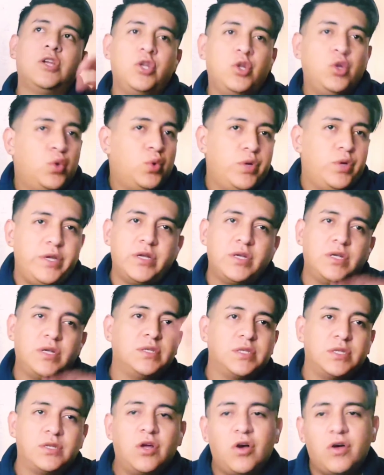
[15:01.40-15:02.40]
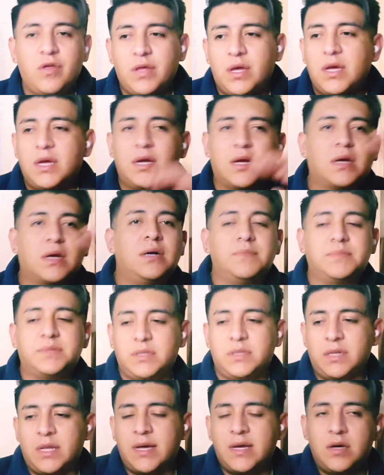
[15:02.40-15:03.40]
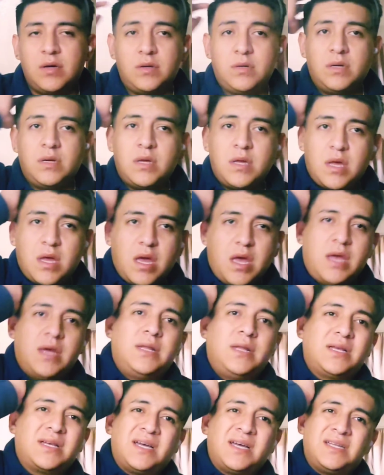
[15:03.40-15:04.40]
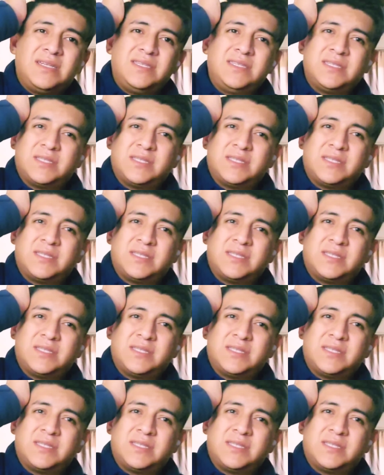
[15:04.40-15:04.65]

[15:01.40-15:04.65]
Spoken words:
New Year's and all that come to now, and it kind of just